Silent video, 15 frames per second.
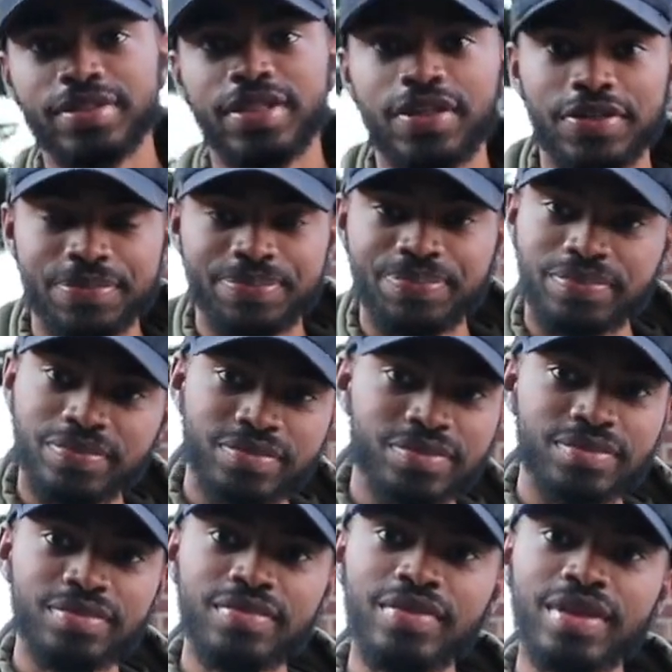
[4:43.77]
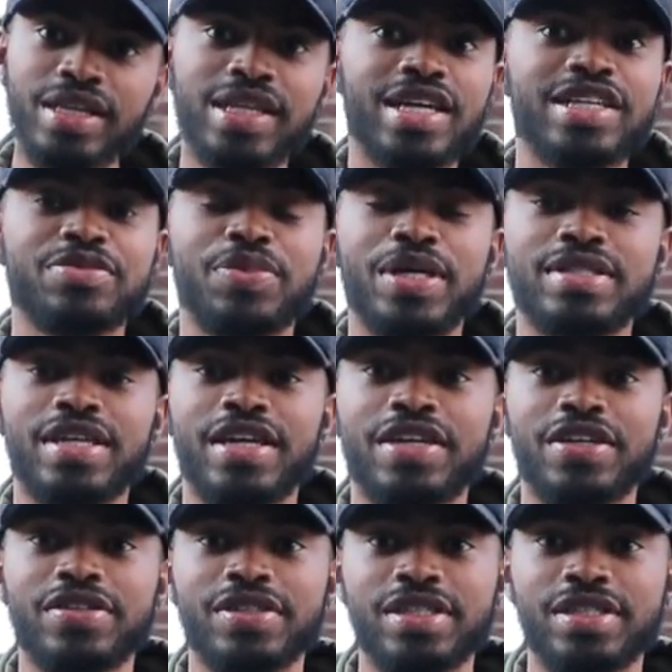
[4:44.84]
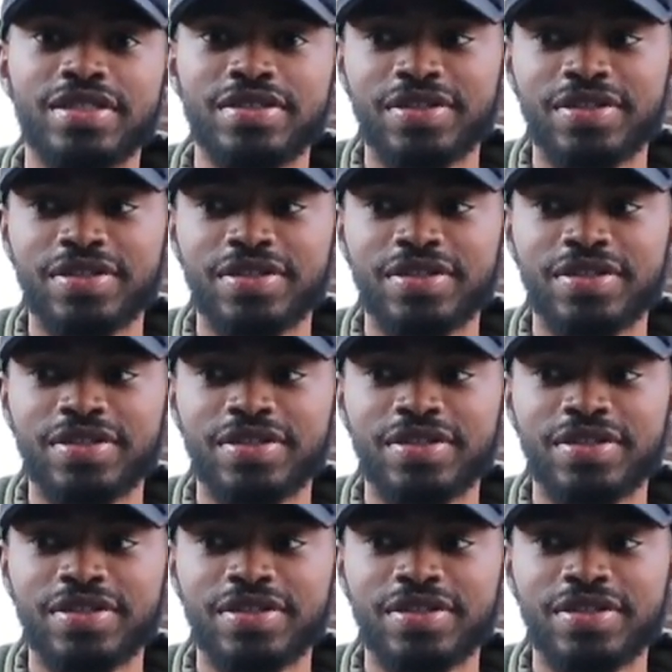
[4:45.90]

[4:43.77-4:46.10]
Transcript: So that's my take on it.